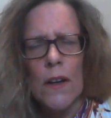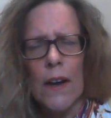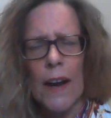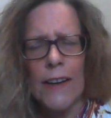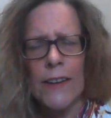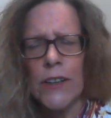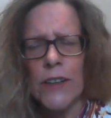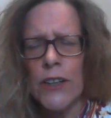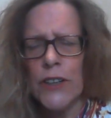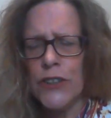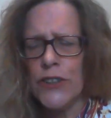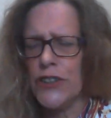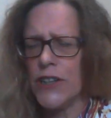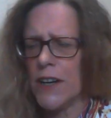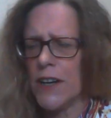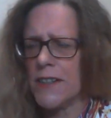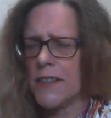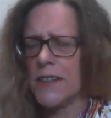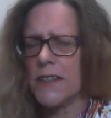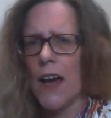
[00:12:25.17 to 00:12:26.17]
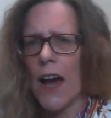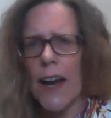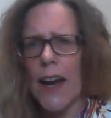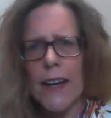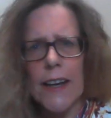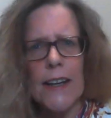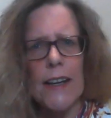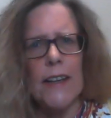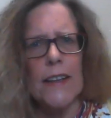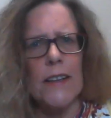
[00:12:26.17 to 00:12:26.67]
And you're just
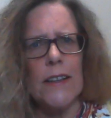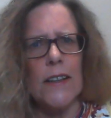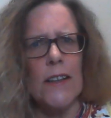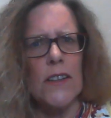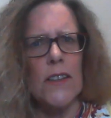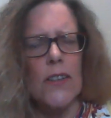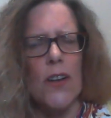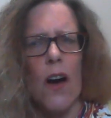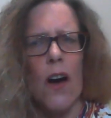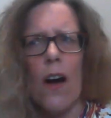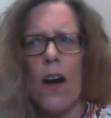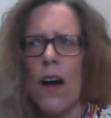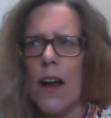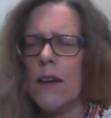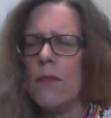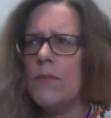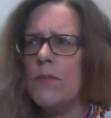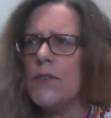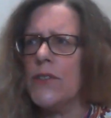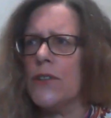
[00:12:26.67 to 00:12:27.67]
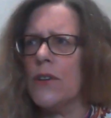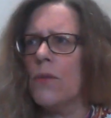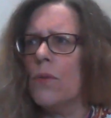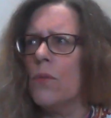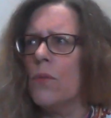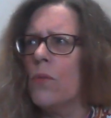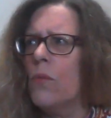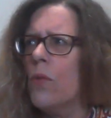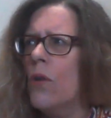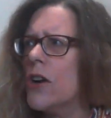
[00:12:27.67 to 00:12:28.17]
taking your time to
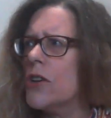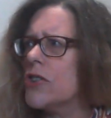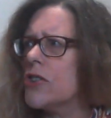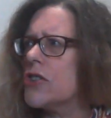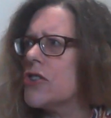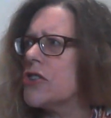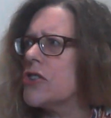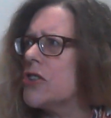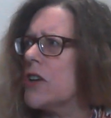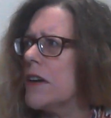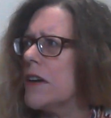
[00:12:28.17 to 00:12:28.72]
watch